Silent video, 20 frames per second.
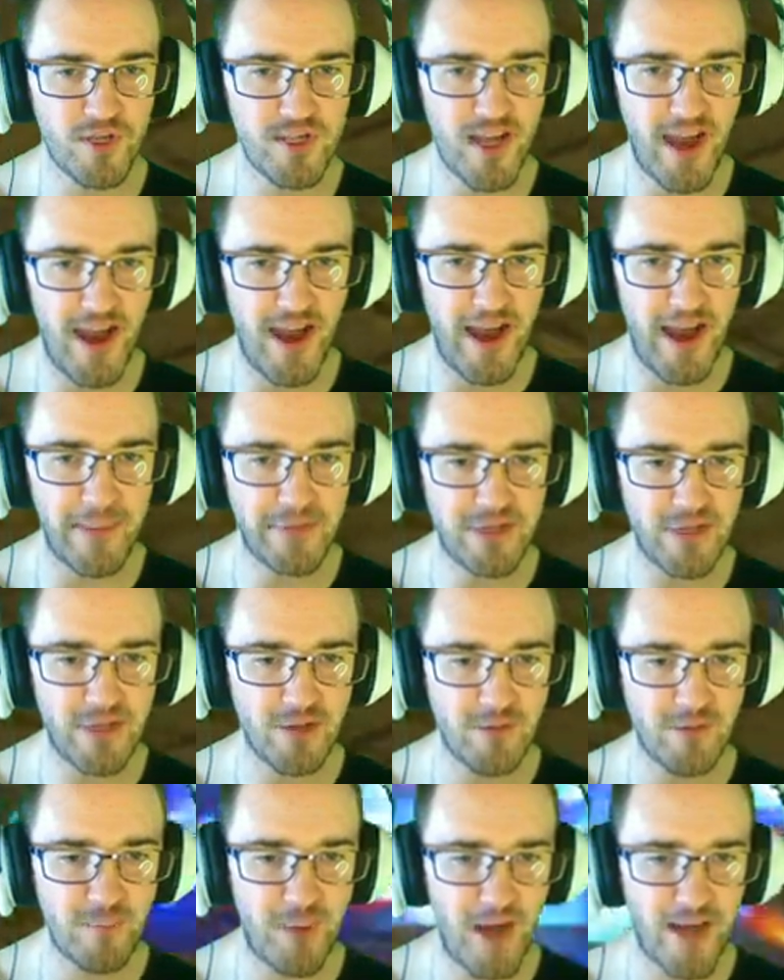
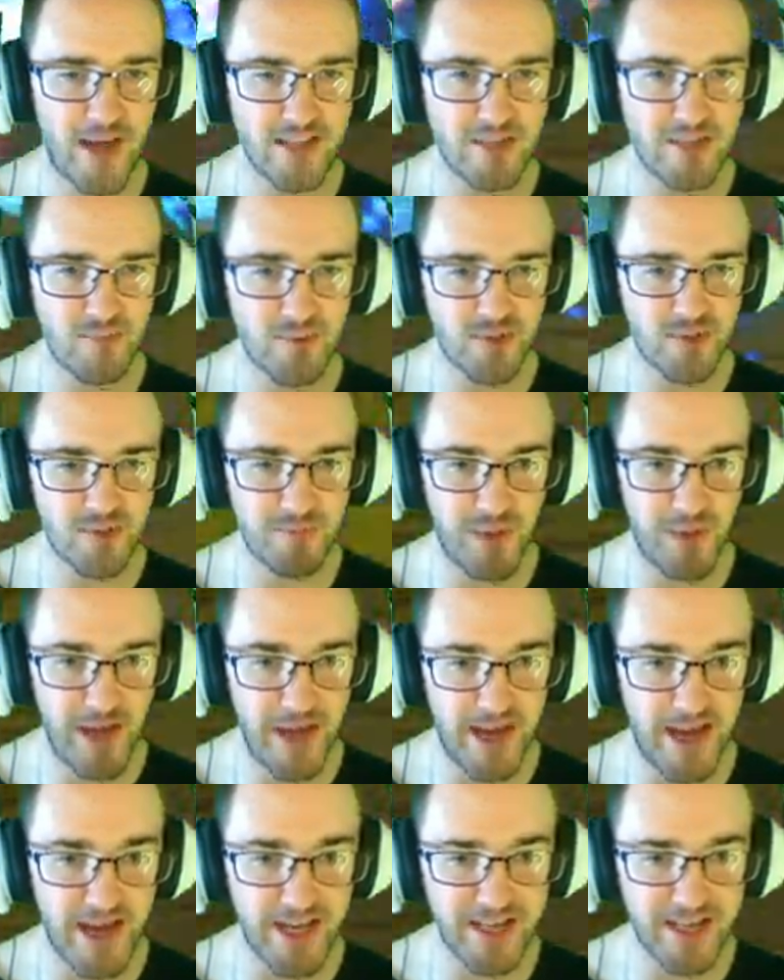absolute possible
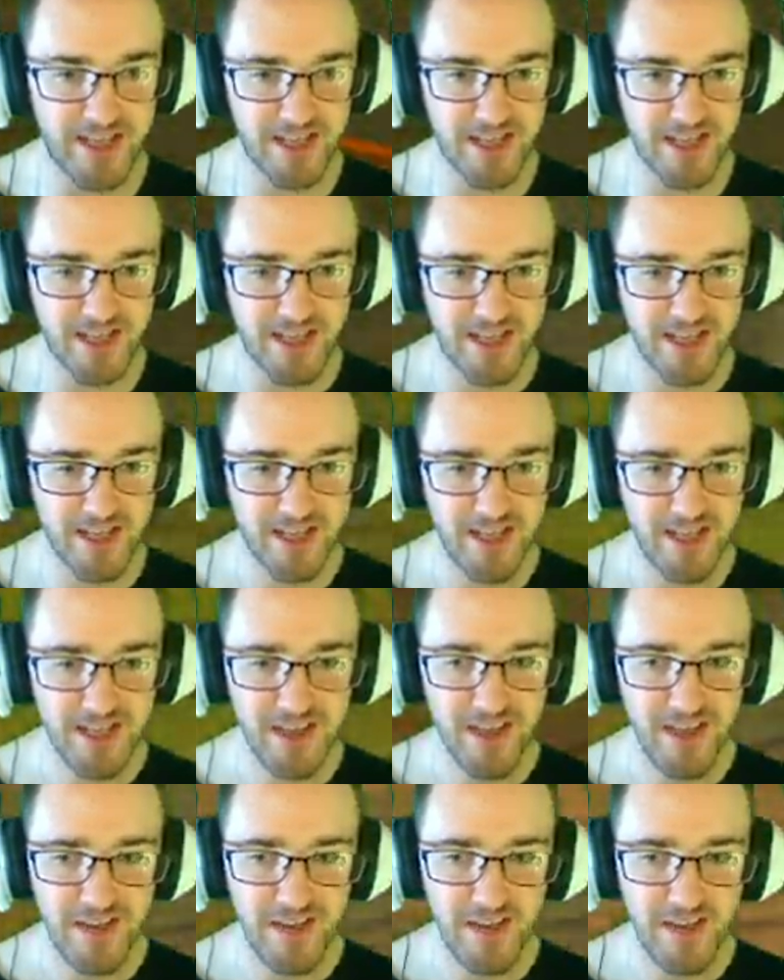space?
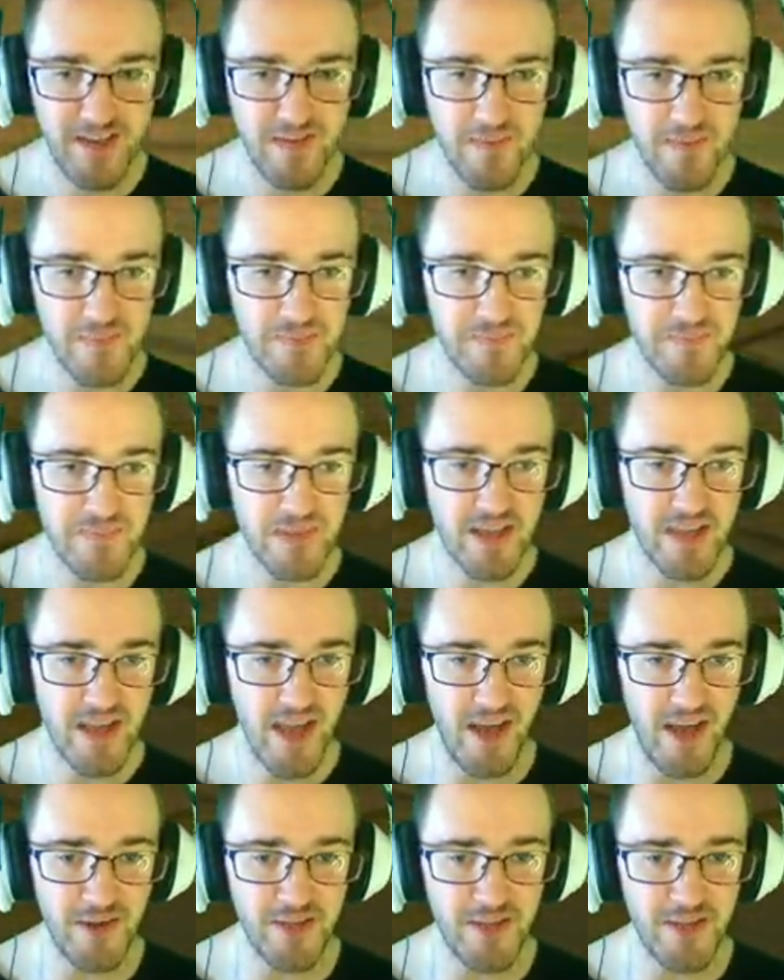
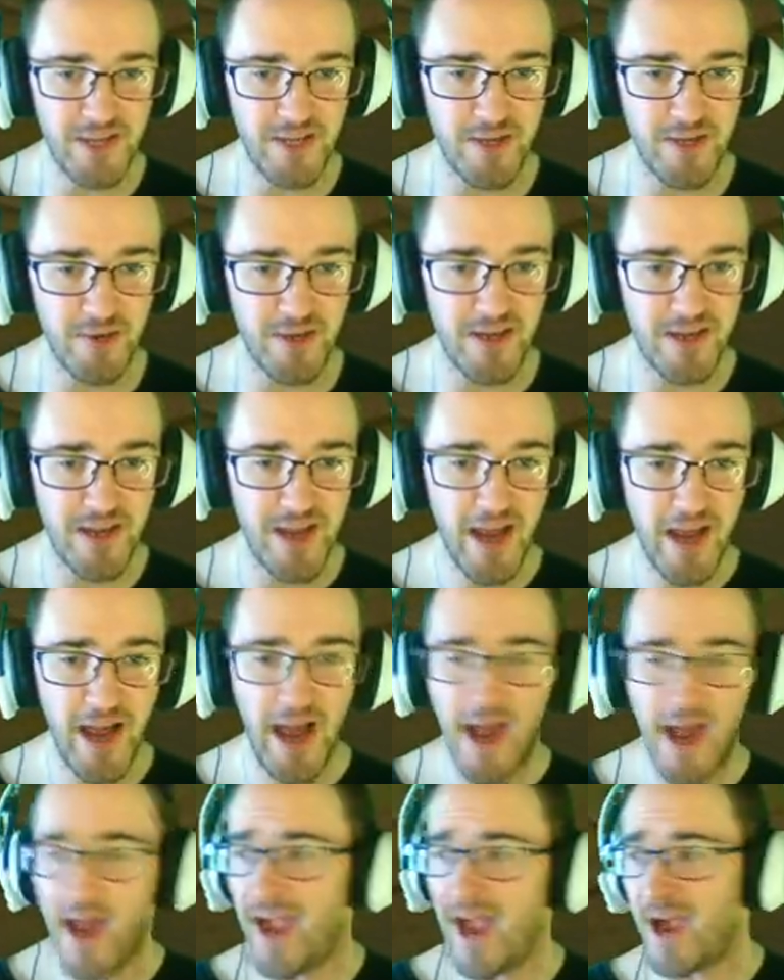How did they do it?
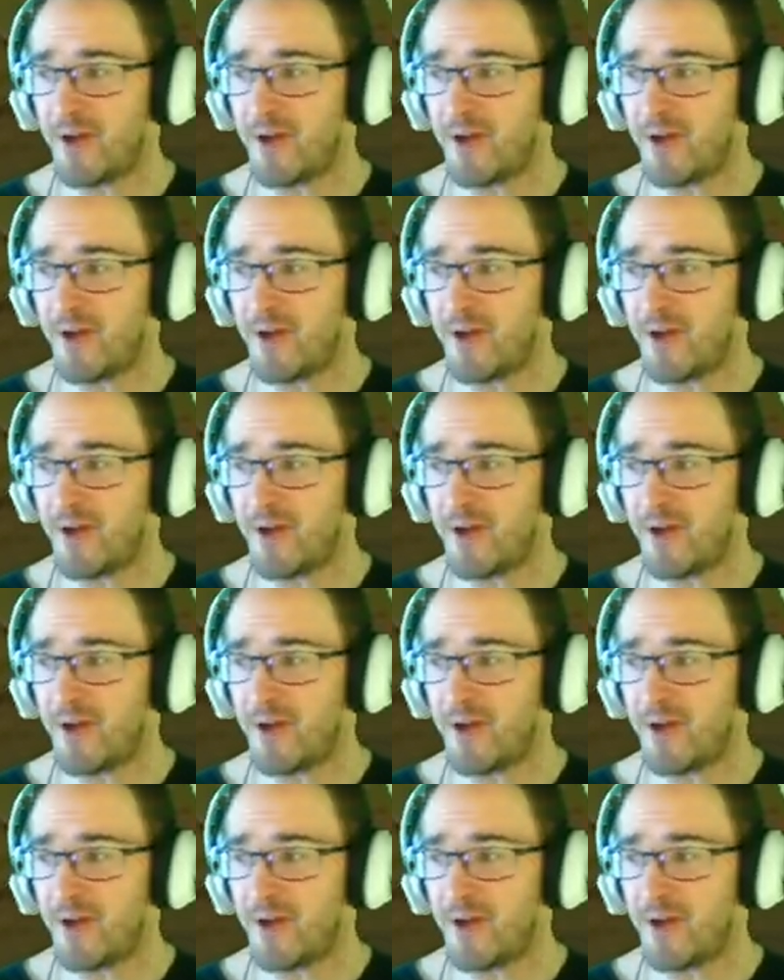How